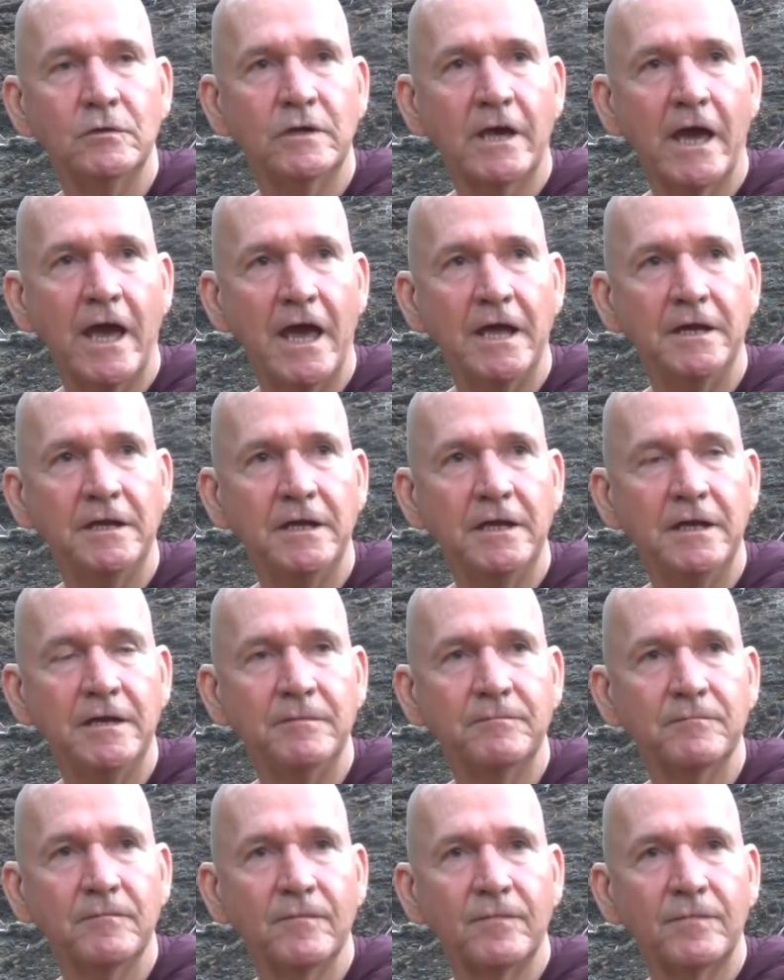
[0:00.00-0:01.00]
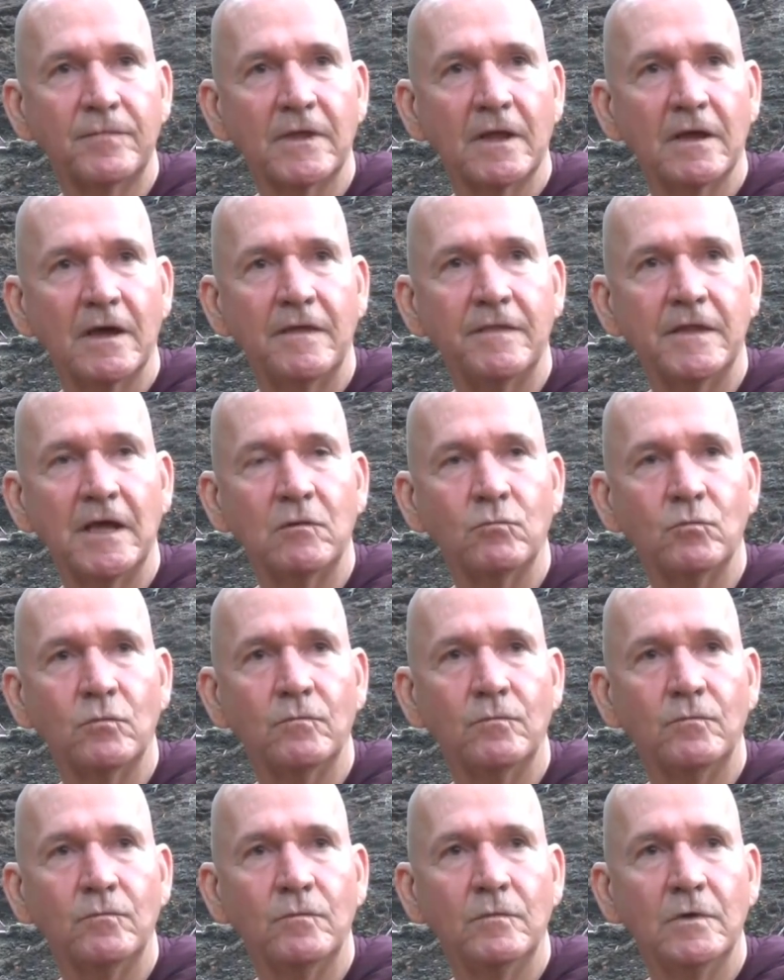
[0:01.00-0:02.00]
to Kandy, and
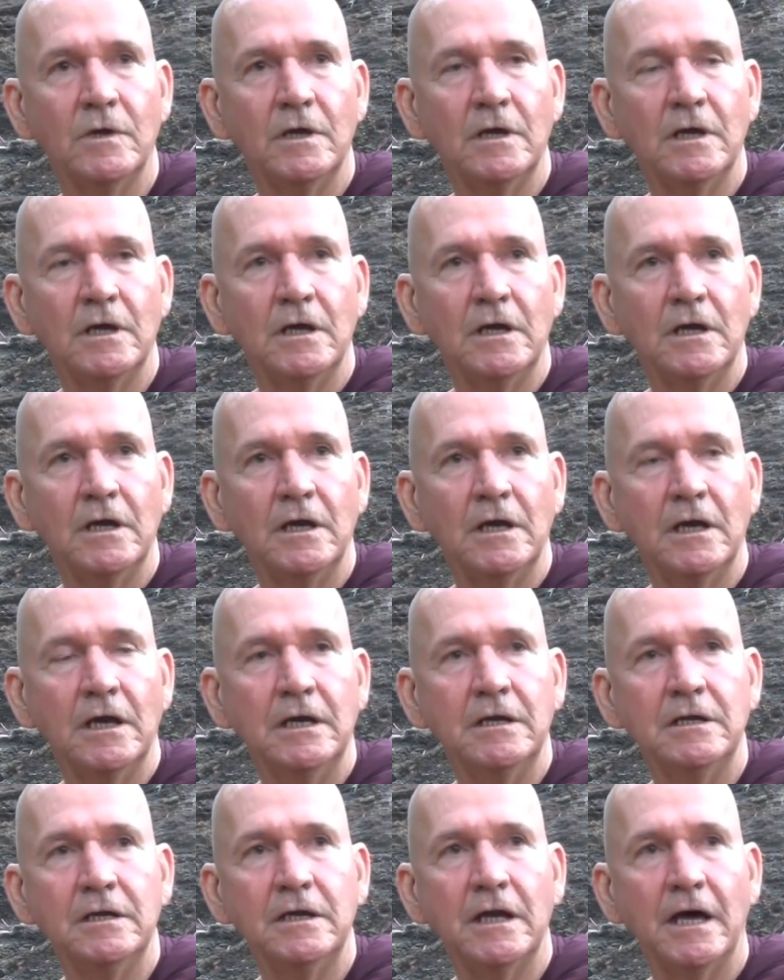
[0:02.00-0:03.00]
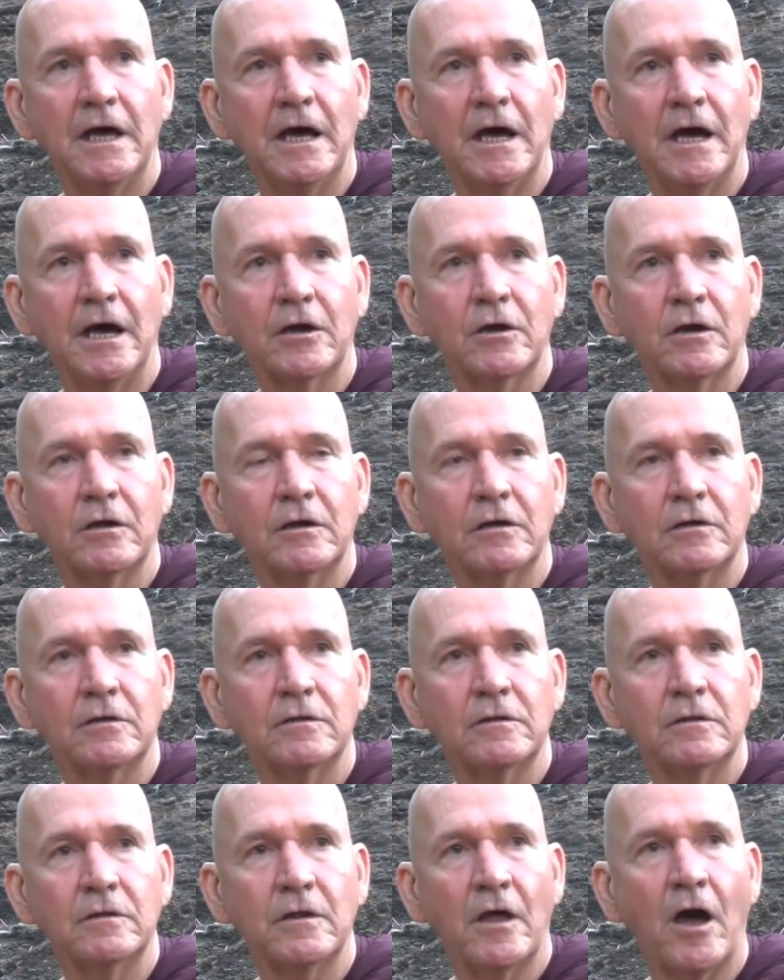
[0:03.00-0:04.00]
then in uh,
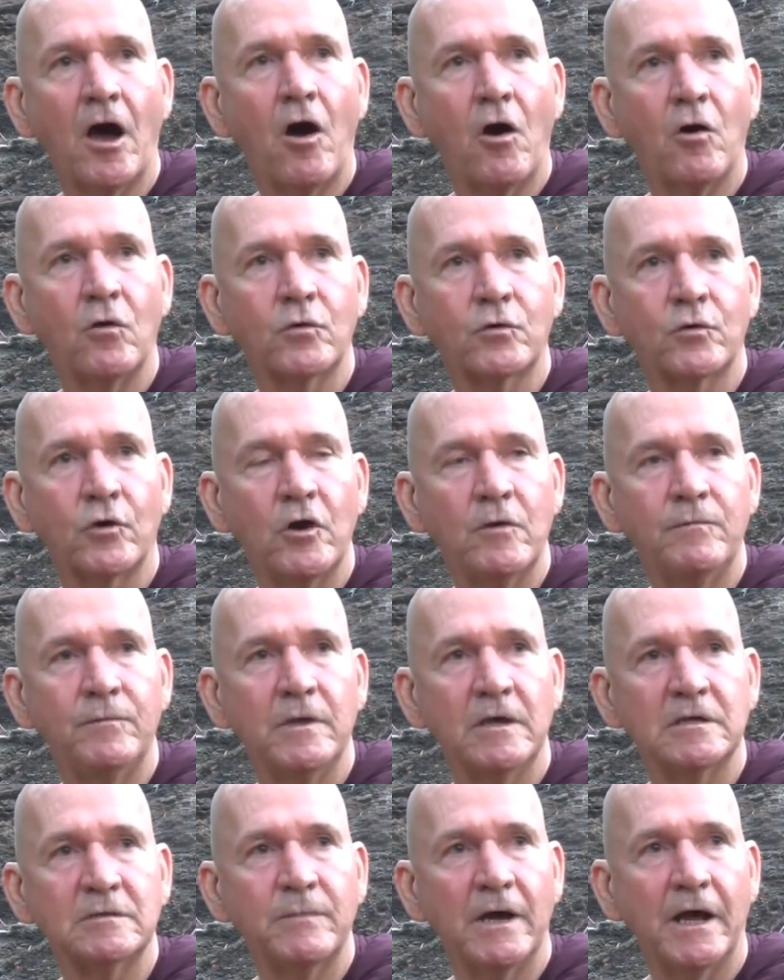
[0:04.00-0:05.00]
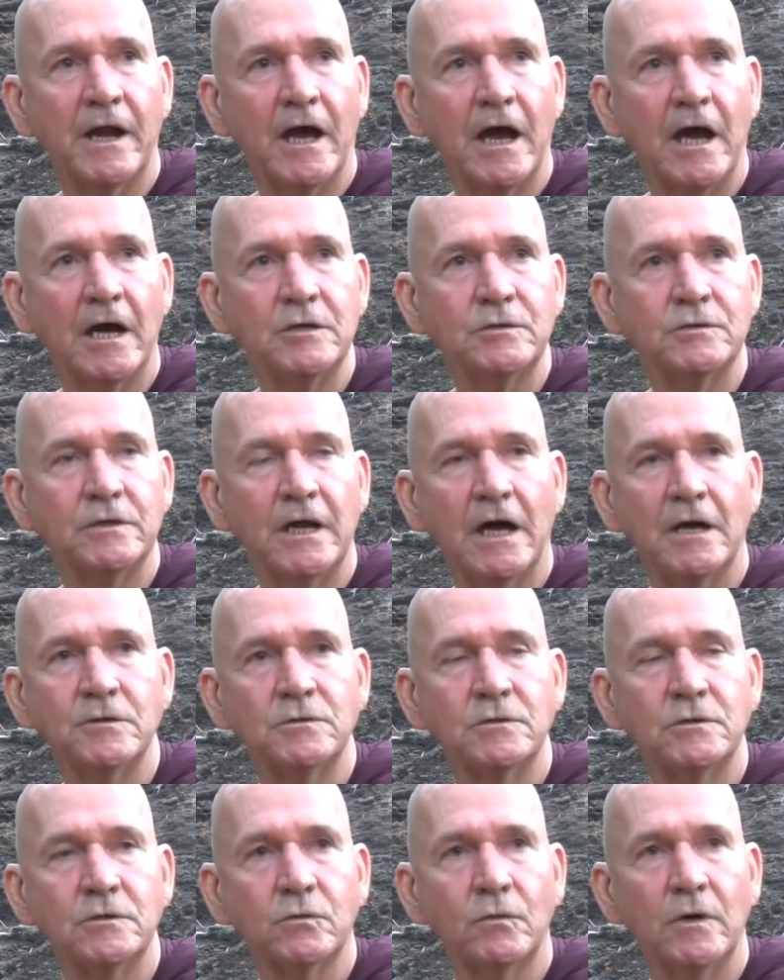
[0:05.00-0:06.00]
the whole group there's about a hundred, a
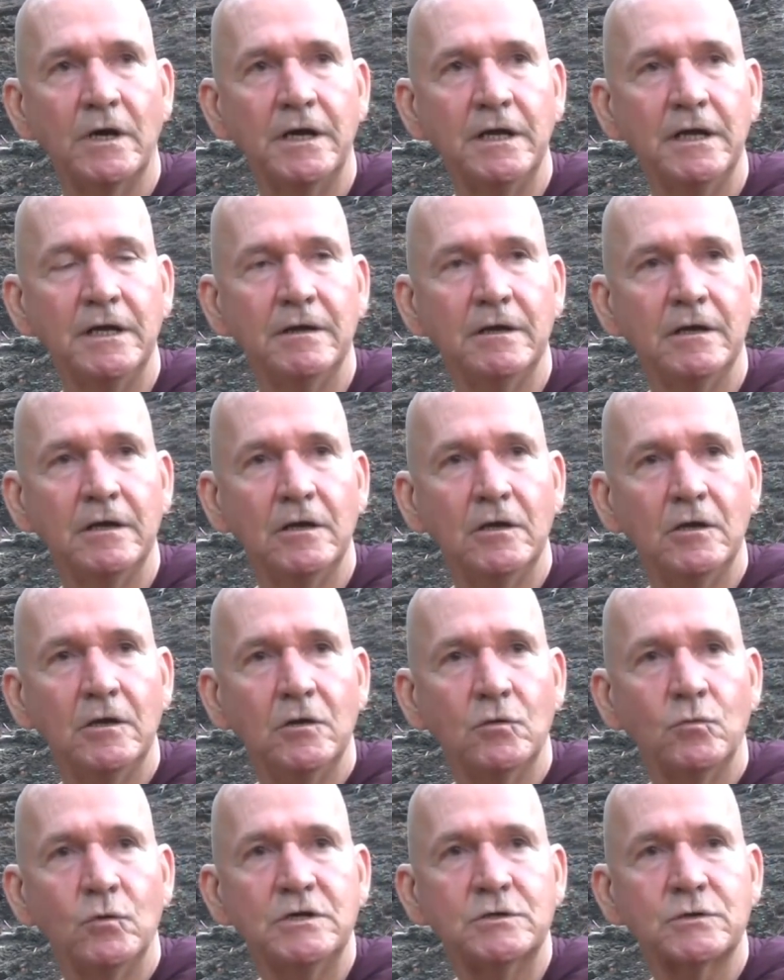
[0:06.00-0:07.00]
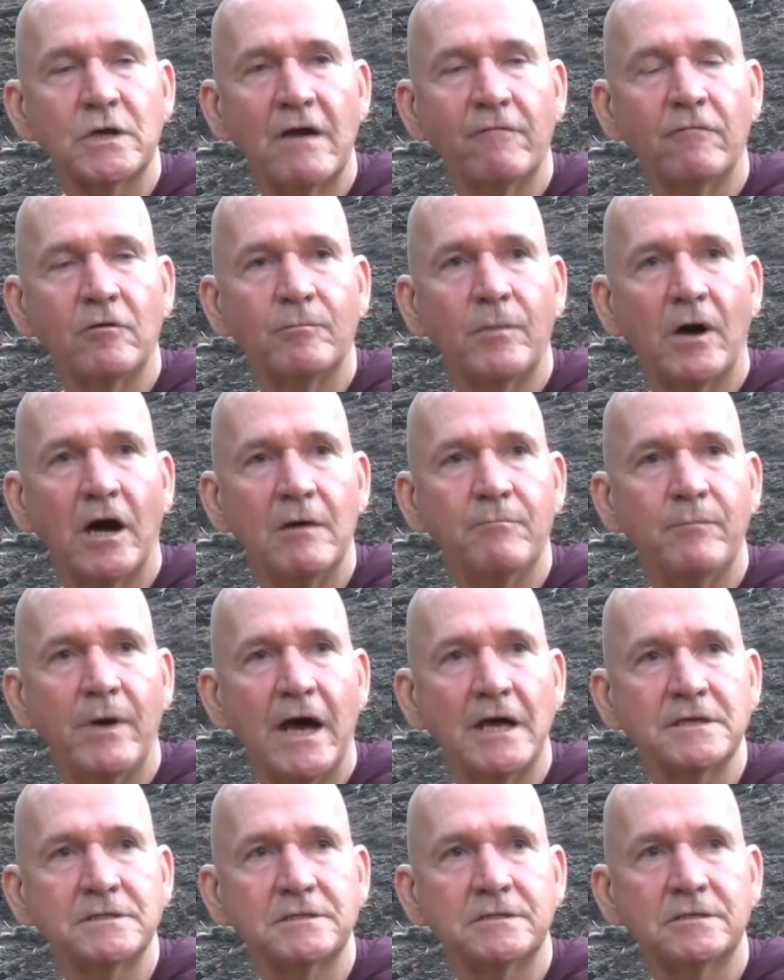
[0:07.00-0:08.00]
hundred and twenty. We travelled by
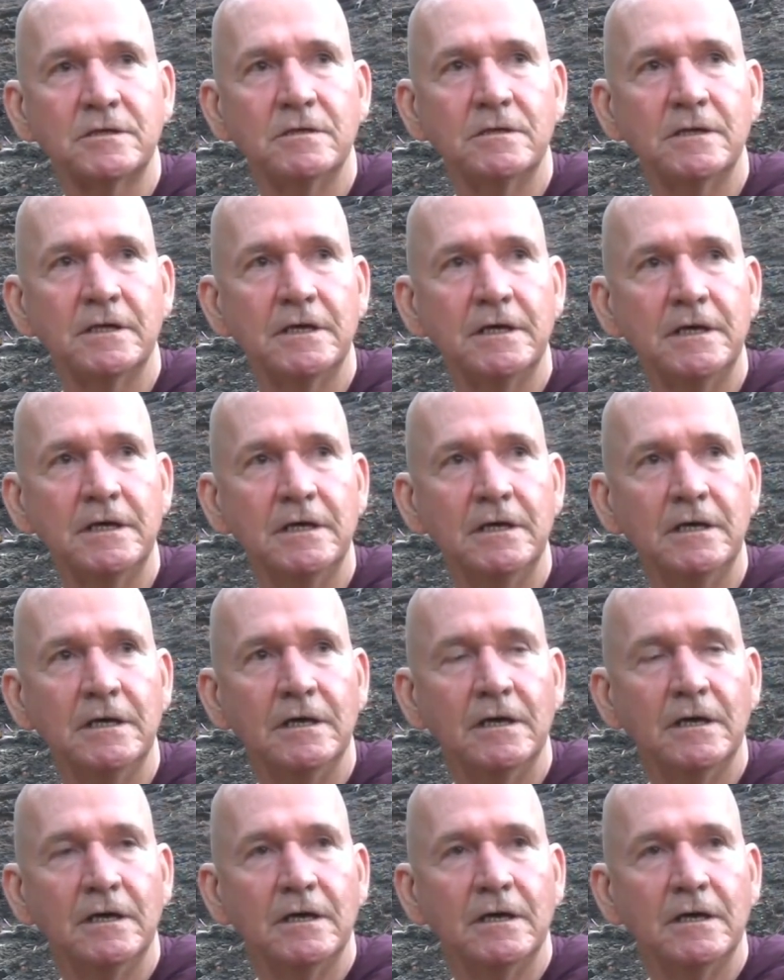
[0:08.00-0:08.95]
bus to the